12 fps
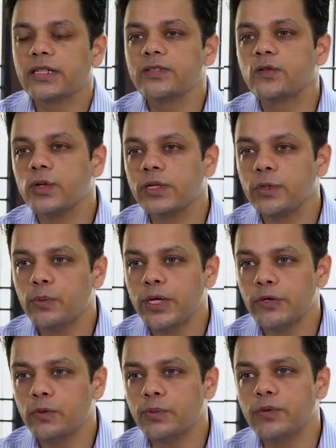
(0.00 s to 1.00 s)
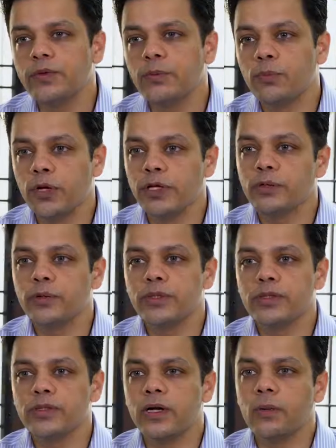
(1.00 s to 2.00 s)
There's no other way to prevent body
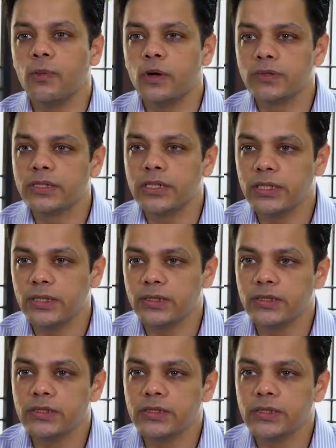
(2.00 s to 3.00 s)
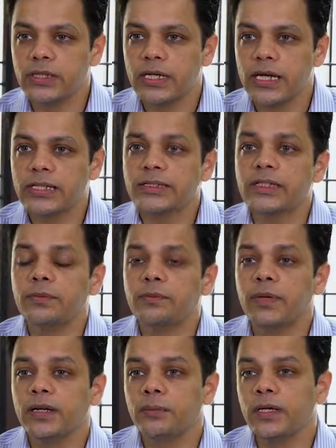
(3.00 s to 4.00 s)
odor amongst teenagers
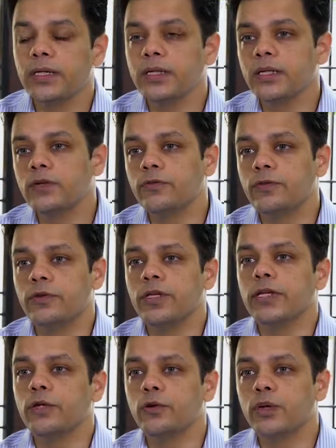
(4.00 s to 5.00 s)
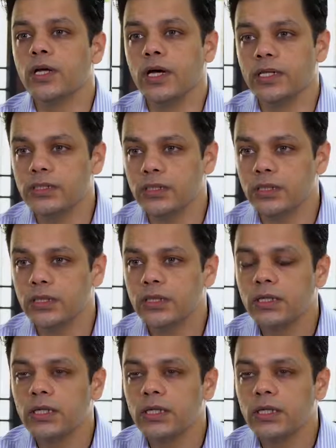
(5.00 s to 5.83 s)
except by maintaining of a really good hygiene.